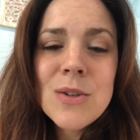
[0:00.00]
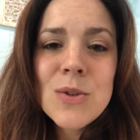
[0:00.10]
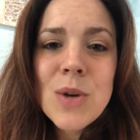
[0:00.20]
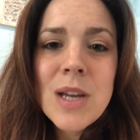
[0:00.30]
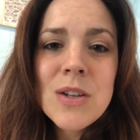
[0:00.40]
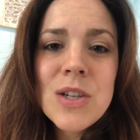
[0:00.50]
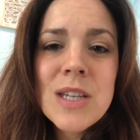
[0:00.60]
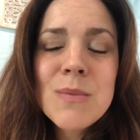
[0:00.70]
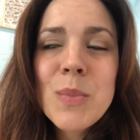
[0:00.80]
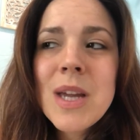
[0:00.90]
other
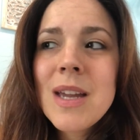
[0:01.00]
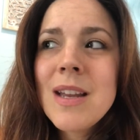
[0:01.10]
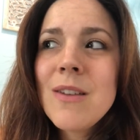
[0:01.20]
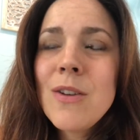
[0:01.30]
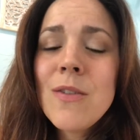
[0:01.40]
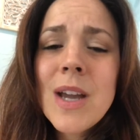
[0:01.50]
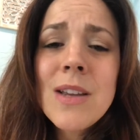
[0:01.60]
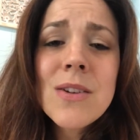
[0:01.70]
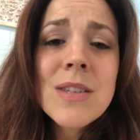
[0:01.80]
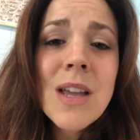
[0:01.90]
strategies, but if you find
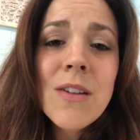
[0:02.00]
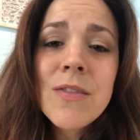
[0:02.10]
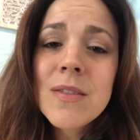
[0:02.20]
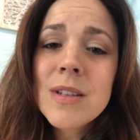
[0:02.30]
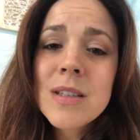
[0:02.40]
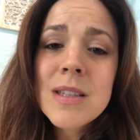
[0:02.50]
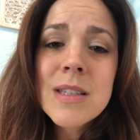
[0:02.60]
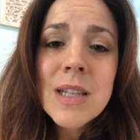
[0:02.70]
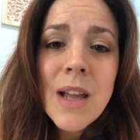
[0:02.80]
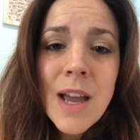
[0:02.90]
yourself
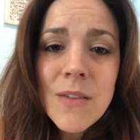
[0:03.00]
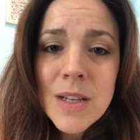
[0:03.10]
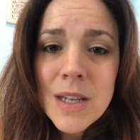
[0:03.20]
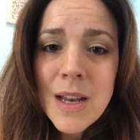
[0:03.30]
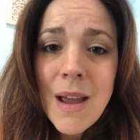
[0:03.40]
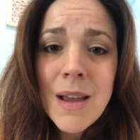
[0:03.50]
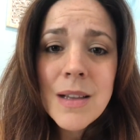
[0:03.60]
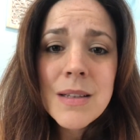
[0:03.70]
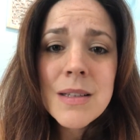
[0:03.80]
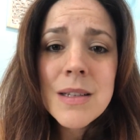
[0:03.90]
still having to
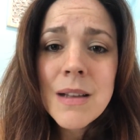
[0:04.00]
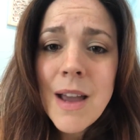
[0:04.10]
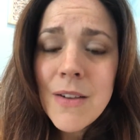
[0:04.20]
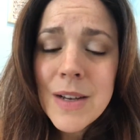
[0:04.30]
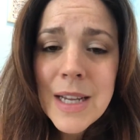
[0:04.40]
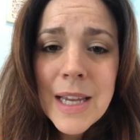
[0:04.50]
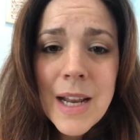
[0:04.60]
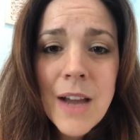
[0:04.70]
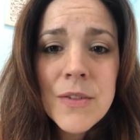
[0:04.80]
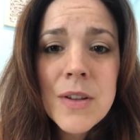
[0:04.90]
nag, still having to get
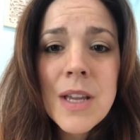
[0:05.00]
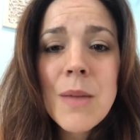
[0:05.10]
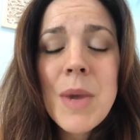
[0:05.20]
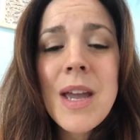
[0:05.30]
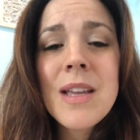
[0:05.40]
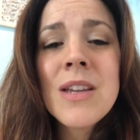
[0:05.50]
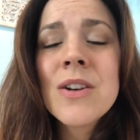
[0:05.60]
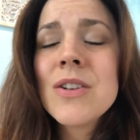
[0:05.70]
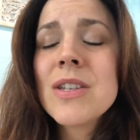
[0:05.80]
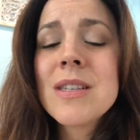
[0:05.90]
after them, and
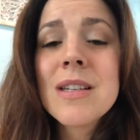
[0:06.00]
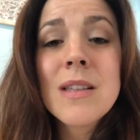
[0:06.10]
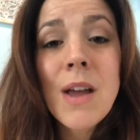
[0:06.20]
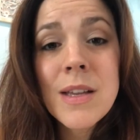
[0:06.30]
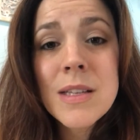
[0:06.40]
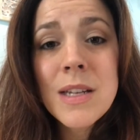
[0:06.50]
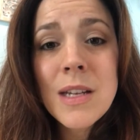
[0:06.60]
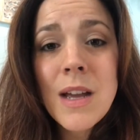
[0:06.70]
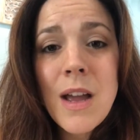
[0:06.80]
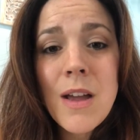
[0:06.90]
you're just
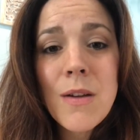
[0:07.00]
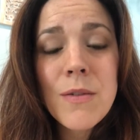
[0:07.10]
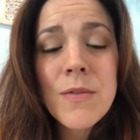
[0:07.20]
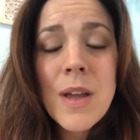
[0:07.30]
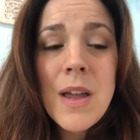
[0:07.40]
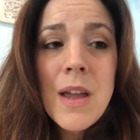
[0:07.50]
exhausted of